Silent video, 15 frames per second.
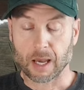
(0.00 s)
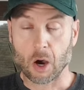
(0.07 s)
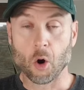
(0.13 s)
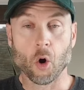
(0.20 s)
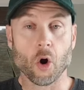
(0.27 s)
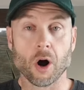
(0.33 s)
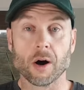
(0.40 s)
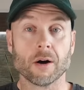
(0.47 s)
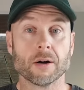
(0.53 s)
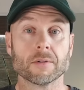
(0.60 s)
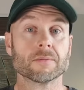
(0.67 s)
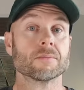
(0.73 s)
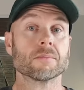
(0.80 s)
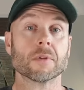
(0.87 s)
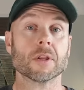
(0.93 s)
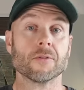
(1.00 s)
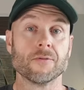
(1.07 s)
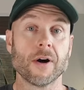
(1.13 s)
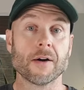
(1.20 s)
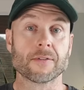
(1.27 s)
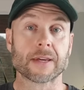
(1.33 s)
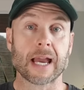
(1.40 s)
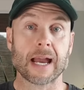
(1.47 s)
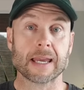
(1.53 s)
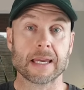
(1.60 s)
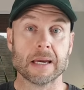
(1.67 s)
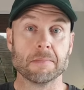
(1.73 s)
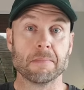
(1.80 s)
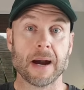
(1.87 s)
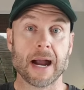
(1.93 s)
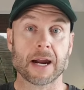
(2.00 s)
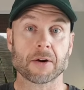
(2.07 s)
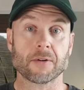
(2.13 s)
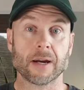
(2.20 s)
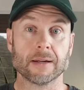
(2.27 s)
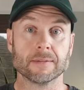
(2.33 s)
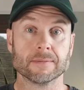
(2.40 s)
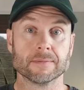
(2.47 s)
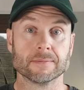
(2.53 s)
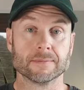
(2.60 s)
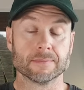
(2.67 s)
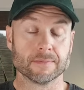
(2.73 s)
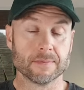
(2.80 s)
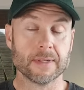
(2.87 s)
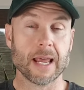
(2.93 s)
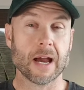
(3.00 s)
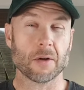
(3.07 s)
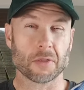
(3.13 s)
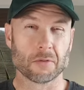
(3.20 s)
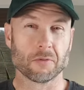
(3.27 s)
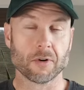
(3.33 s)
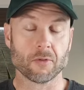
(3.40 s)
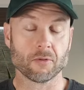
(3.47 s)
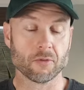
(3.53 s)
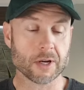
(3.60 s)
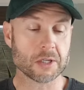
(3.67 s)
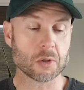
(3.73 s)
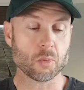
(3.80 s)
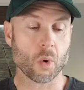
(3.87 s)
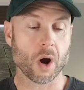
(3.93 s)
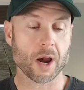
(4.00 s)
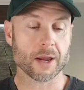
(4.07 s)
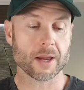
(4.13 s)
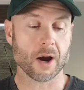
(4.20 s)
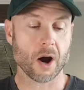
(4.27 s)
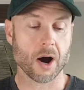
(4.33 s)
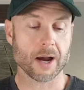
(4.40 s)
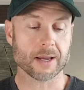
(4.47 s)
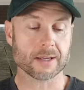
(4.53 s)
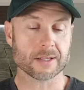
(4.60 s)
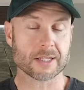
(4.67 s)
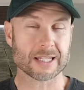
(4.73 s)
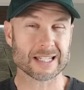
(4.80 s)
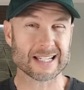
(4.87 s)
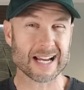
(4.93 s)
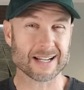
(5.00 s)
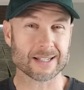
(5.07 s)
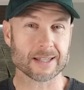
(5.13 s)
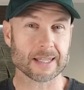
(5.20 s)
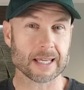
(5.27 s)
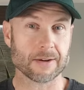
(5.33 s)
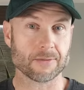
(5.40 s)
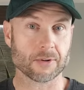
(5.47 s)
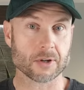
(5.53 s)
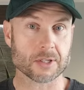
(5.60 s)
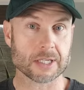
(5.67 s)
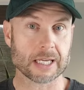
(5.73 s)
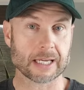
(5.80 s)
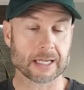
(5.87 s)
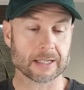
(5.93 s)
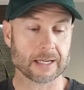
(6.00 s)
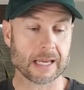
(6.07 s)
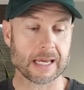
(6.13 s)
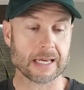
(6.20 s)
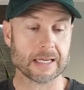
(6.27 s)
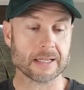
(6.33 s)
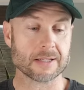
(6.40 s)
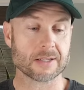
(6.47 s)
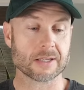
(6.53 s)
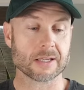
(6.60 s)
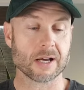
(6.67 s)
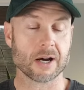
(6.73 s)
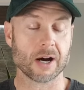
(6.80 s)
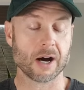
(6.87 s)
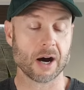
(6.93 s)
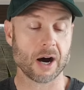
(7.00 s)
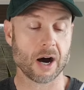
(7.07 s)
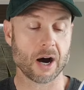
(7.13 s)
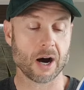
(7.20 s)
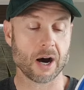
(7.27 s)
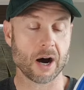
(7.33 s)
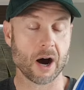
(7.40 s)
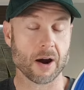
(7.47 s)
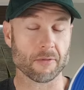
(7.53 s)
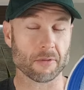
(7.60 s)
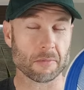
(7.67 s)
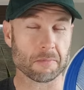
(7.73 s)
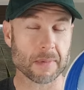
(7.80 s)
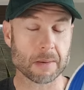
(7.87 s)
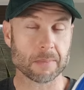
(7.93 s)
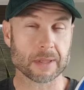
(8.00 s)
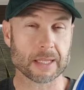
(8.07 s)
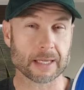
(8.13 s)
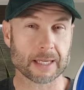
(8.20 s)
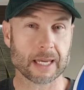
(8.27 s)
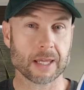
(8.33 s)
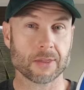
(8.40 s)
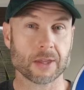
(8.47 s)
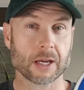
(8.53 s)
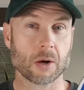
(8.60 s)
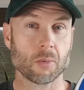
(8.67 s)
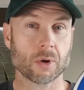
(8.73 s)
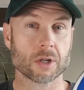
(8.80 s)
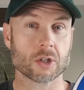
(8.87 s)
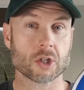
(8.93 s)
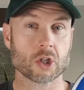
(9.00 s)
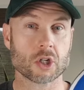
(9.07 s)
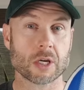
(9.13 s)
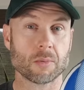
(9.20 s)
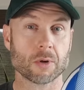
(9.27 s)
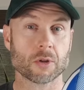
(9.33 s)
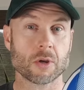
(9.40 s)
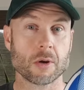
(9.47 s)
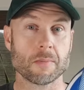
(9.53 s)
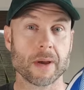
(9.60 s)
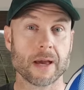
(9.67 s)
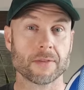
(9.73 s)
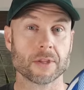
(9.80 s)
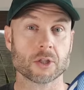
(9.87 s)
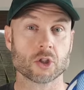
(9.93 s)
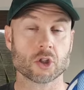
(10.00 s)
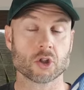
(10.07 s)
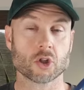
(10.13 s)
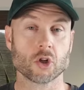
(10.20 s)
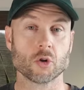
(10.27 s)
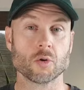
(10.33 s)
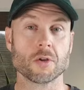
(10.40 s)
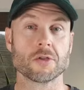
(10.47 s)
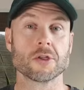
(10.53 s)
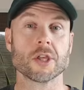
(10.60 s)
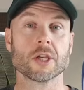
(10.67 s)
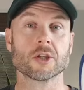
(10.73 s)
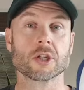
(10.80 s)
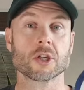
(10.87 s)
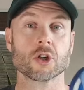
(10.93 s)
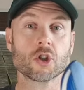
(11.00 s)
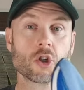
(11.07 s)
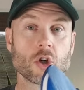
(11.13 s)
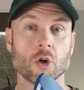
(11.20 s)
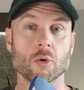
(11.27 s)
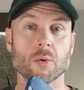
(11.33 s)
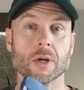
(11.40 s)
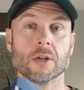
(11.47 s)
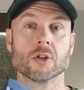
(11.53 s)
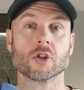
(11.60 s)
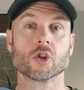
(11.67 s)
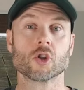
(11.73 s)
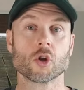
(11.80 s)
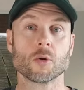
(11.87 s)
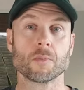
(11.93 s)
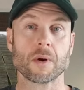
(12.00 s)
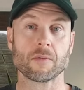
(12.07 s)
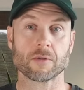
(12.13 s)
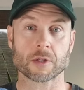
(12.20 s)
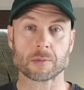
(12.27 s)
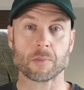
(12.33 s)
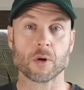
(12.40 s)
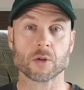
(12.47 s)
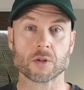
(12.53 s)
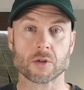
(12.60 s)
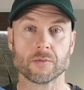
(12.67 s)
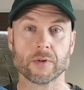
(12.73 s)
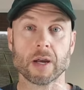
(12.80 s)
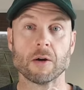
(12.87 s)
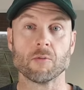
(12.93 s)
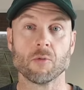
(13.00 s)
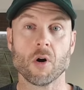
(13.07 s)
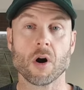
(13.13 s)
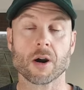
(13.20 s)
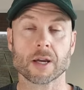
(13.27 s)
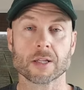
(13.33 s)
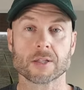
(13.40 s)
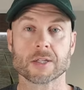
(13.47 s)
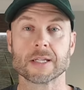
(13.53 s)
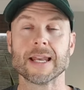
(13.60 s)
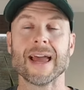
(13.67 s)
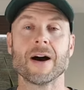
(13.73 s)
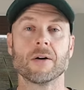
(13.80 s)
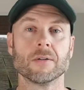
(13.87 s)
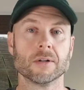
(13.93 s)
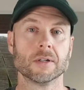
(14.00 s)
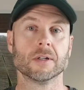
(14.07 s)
or the 5K and park run. Now, the reason why I started there for a second is I've remembered the key thing I wanted to share with you about this shoe. This shoe is super responsive, it rockets. Now,